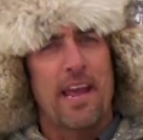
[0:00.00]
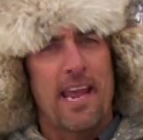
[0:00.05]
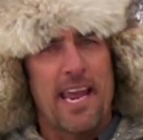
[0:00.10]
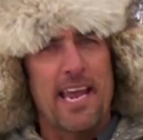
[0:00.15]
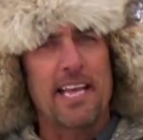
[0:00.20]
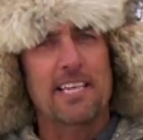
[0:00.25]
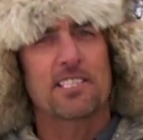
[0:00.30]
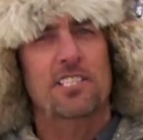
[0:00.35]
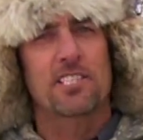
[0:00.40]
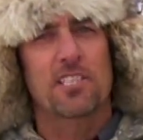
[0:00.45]

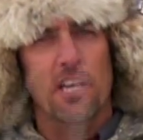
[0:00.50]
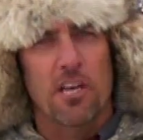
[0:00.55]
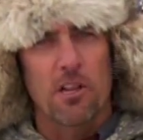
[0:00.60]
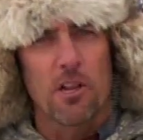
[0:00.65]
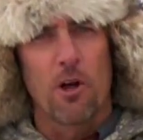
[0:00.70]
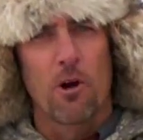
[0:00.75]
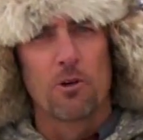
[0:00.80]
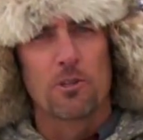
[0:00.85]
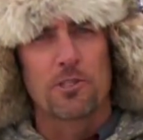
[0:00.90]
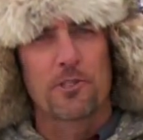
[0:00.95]
hence the
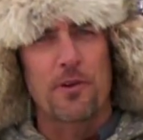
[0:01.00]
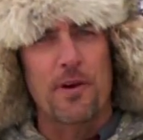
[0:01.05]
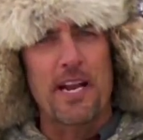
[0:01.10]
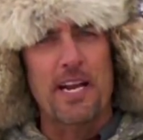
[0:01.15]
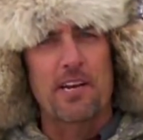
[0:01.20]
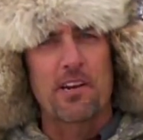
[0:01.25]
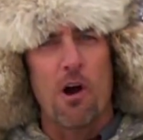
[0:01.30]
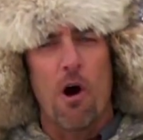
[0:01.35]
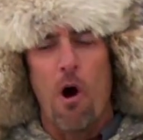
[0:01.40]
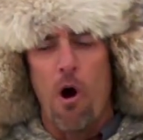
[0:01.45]
closed
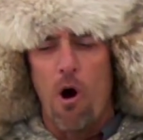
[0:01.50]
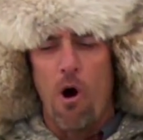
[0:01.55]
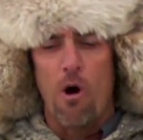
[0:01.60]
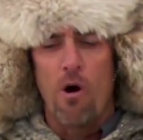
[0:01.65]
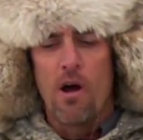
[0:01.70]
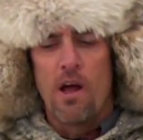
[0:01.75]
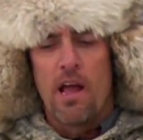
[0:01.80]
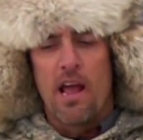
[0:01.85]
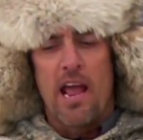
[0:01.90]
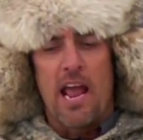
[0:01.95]
reed
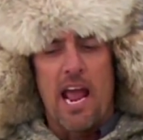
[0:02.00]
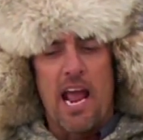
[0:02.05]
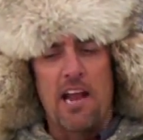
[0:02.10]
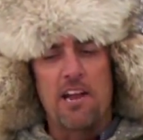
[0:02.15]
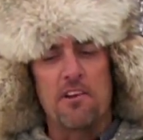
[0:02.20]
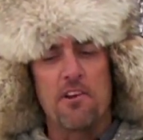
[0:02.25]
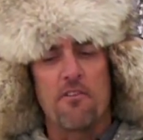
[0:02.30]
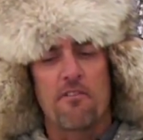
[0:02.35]
call, and